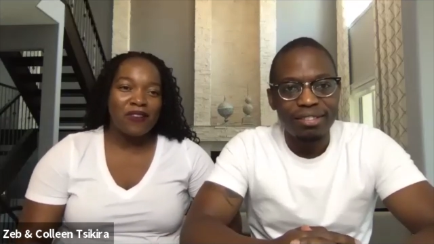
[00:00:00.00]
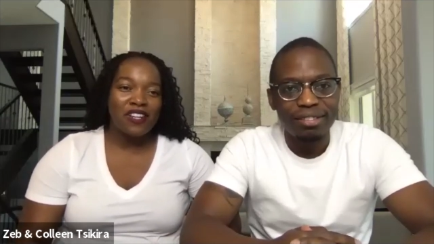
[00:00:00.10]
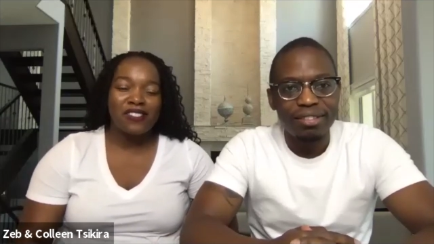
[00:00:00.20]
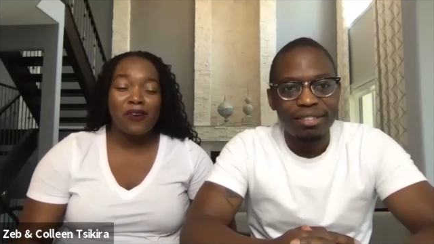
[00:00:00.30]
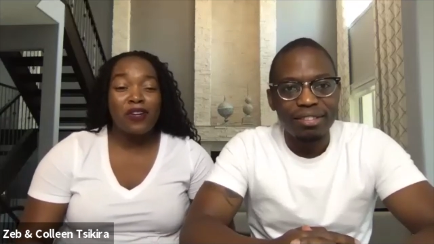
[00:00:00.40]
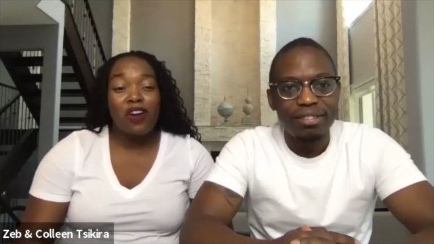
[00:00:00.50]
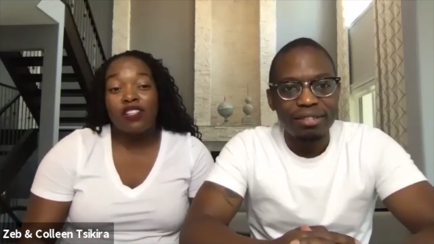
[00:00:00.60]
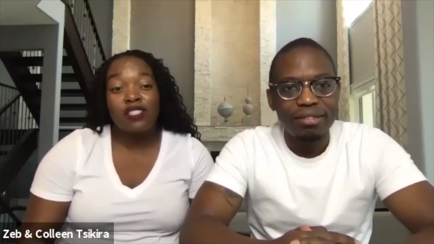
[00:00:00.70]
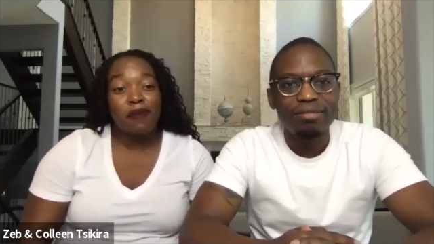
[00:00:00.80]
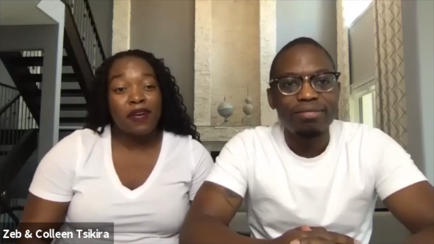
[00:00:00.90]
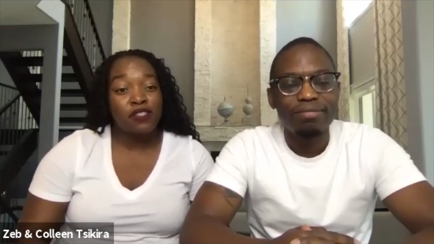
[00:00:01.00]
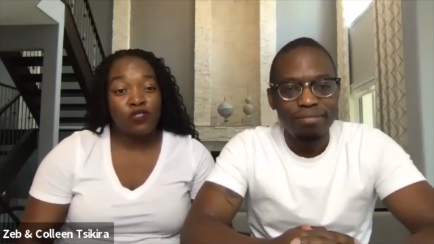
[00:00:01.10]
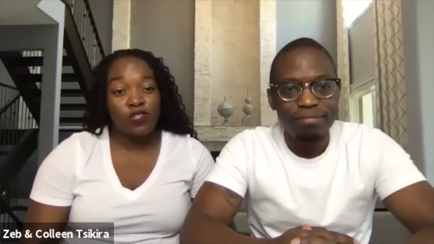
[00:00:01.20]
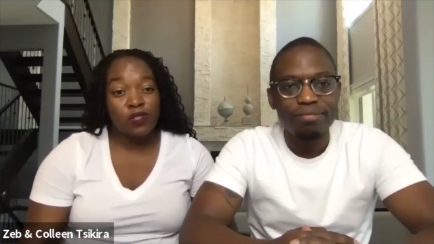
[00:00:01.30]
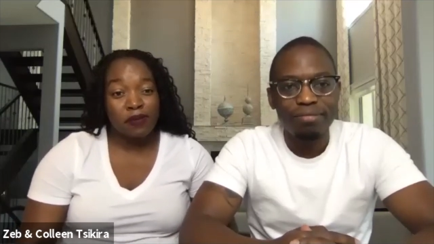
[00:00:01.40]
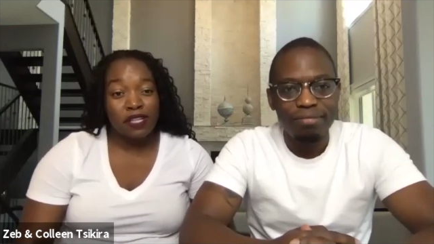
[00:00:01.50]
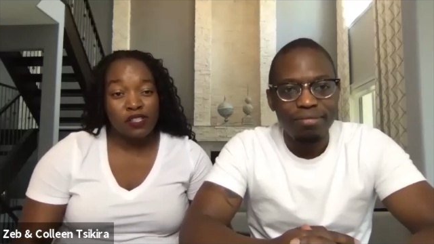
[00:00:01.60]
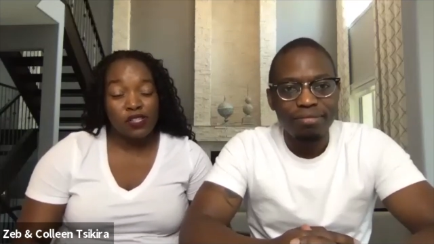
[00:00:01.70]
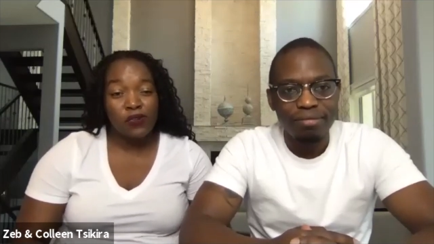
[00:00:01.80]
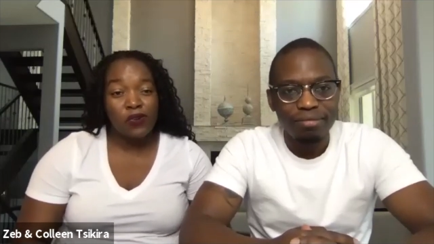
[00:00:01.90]
Speaker 1: So it all depends who you mm-hmm. speak
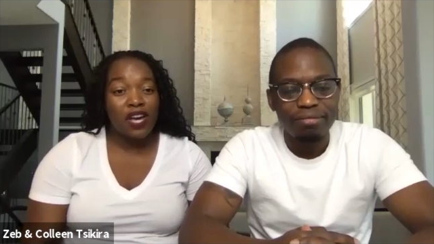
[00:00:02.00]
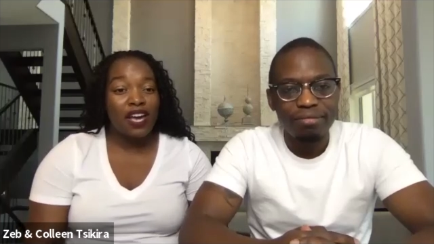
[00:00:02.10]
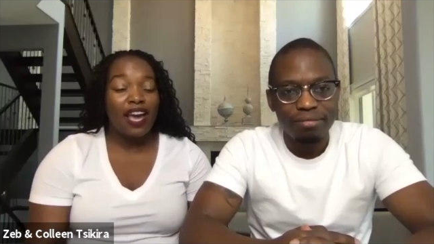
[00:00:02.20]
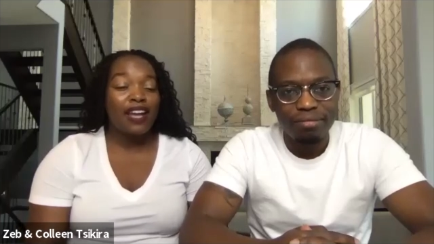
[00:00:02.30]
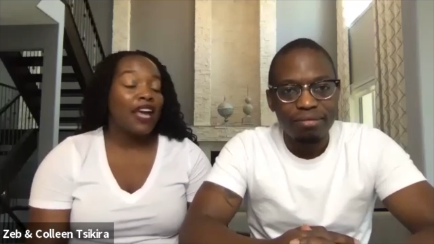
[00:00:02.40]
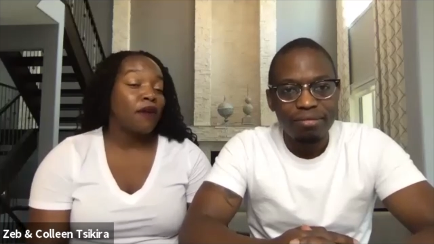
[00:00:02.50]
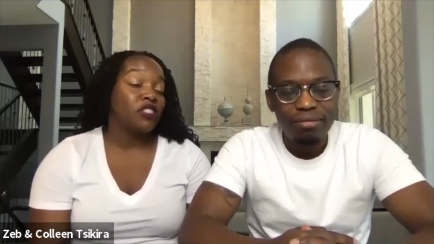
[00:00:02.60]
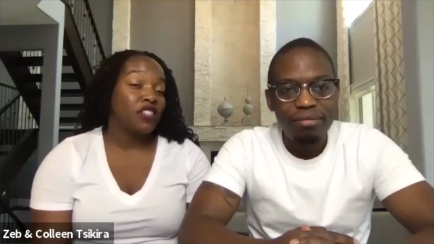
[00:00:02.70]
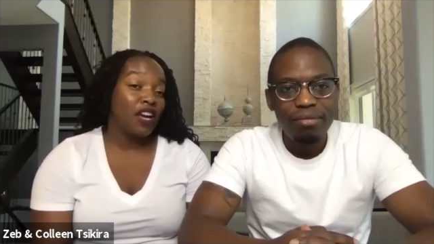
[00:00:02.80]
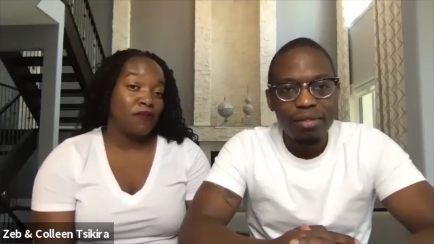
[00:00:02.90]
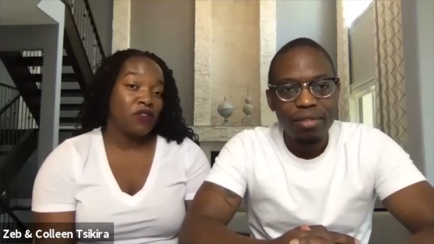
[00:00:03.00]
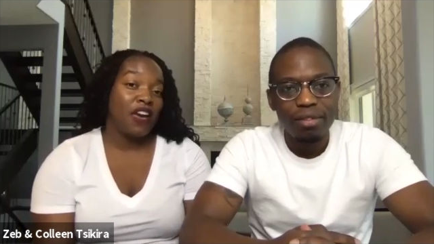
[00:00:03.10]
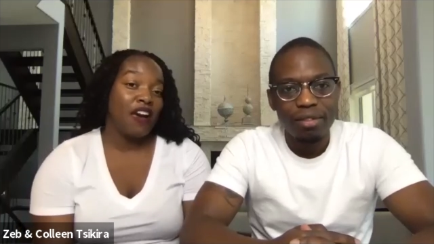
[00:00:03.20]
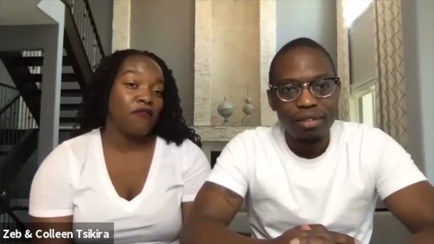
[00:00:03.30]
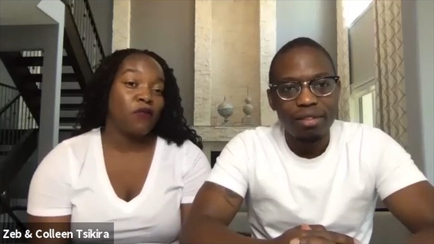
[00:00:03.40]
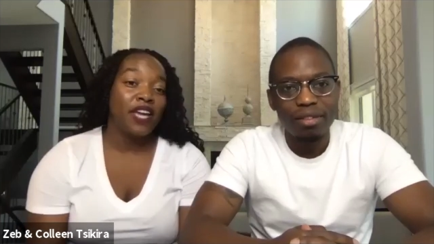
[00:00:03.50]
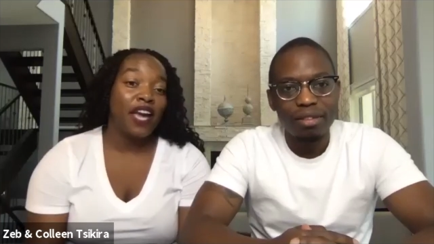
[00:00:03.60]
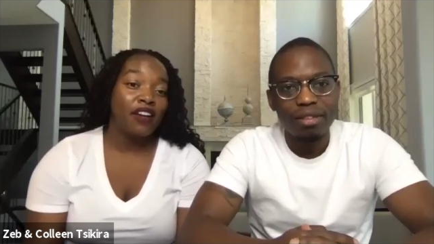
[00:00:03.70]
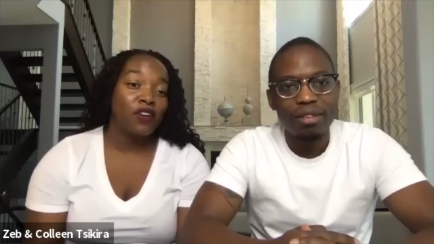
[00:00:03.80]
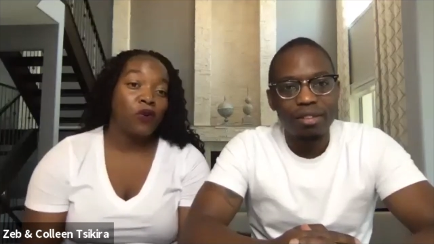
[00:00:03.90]
to and how much time you have. We had a
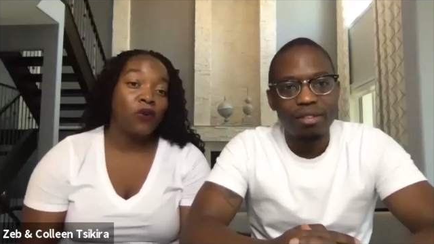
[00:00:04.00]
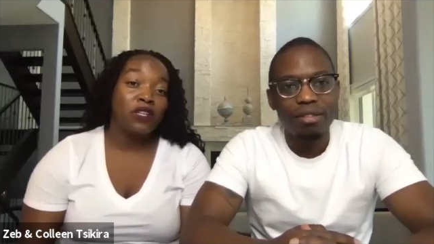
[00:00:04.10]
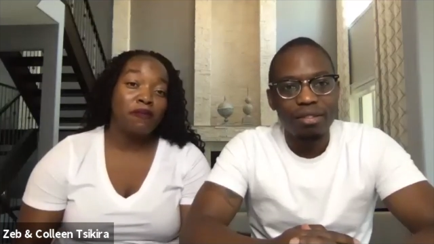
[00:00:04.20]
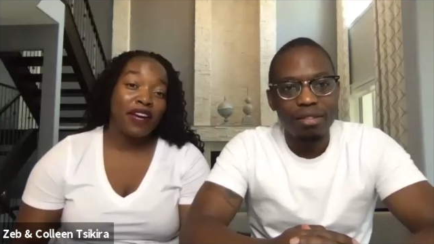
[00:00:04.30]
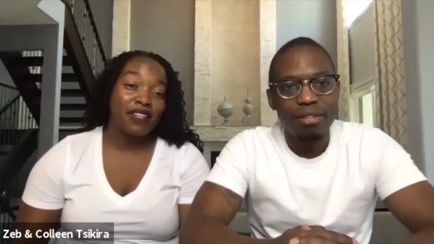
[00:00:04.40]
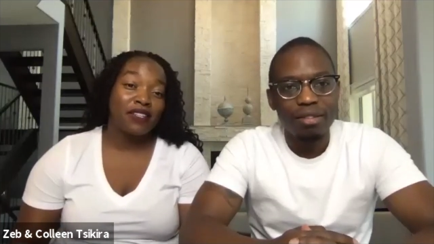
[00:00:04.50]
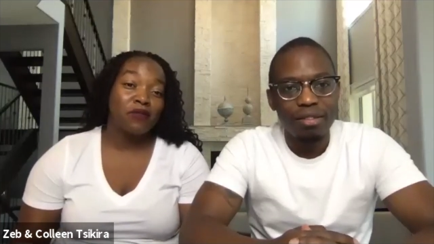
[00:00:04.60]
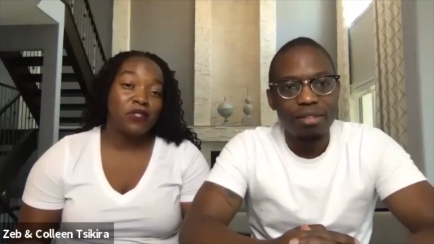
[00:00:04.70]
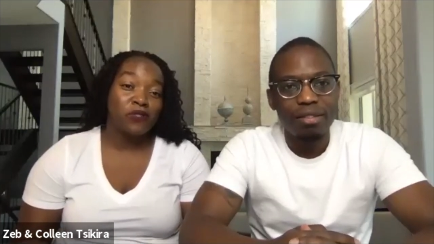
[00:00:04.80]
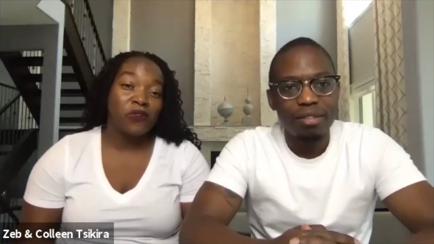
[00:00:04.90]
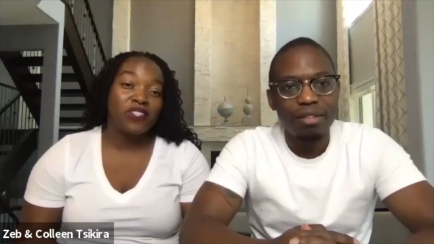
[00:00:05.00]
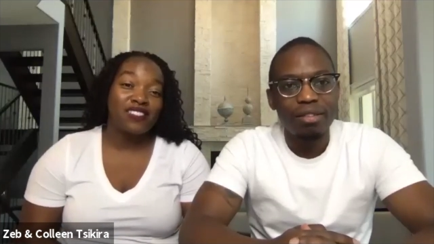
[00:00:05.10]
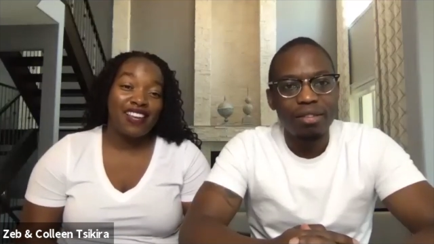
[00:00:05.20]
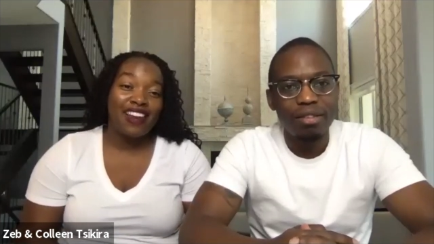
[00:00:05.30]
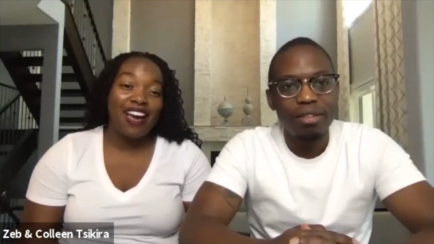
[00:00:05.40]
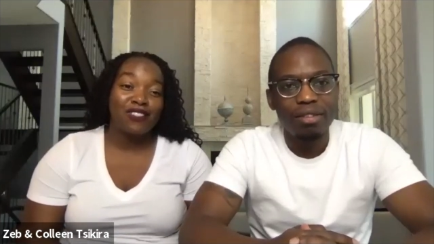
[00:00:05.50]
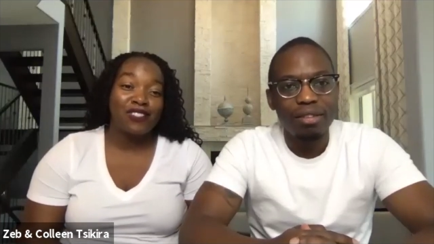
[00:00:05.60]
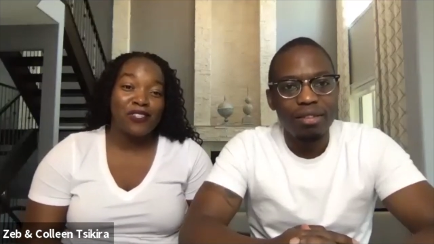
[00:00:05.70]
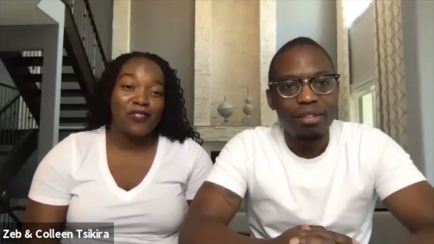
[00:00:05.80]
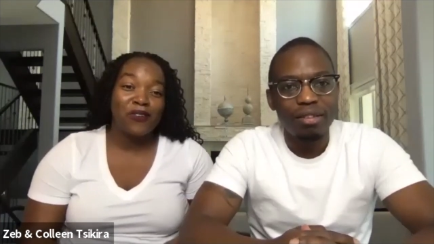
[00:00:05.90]
goal in mind and we sort of set out
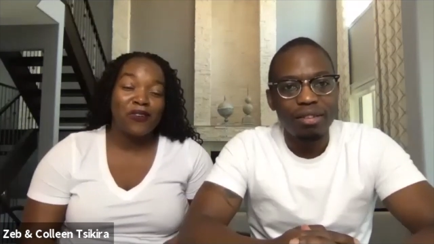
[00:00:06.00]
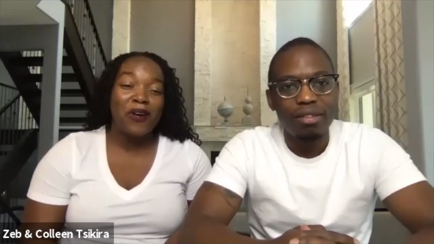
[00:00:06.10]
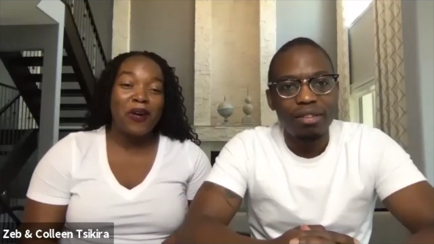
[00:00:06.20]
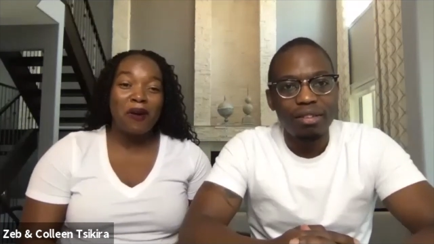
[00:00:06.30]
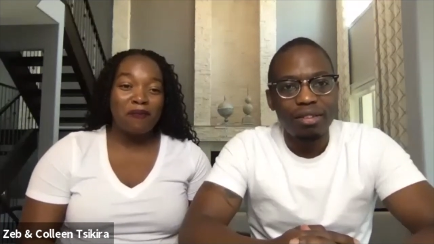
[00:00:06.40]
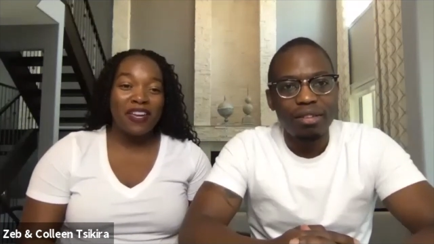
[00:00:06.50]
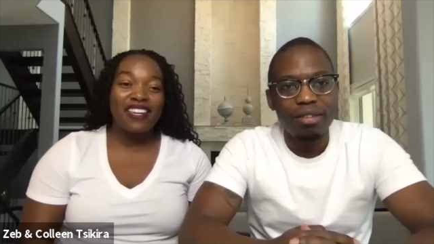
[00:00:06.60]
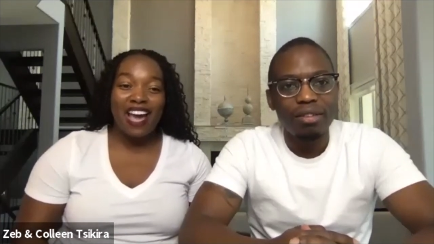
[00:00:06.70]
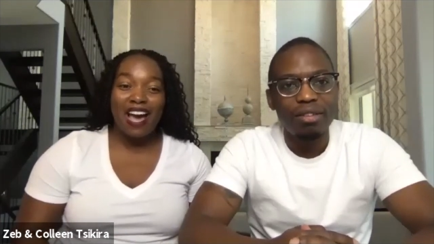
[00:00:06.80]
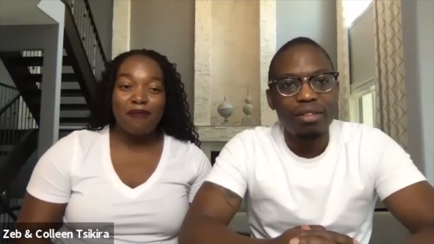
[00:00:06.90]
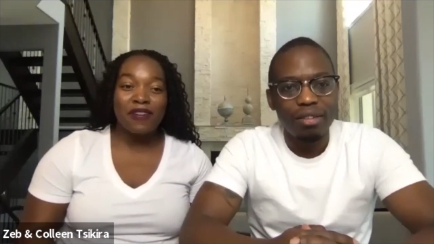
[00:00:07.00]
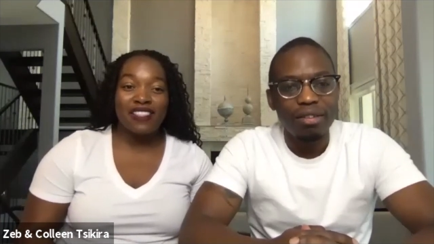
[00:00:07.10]
to make it happen in